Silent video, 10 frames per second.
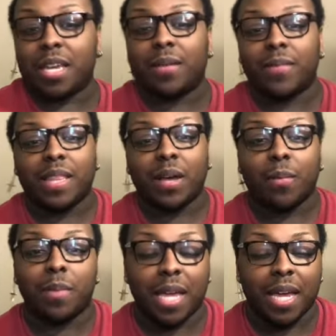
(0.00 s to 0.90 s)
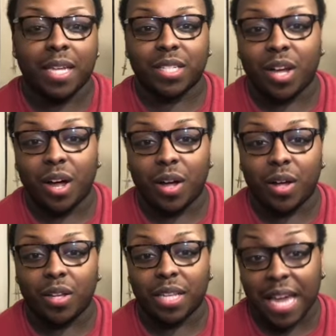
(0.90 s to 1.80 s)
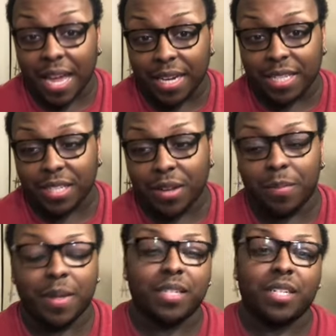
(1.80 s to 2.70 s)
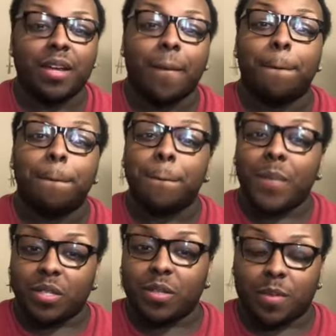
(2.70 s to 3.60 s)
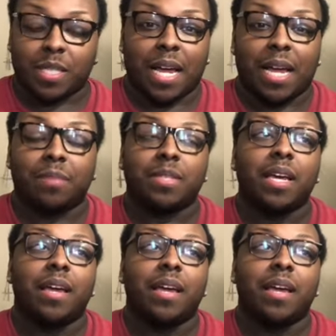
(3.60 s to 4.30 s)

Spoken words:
even though Mia has called Candiace low budget multiple times.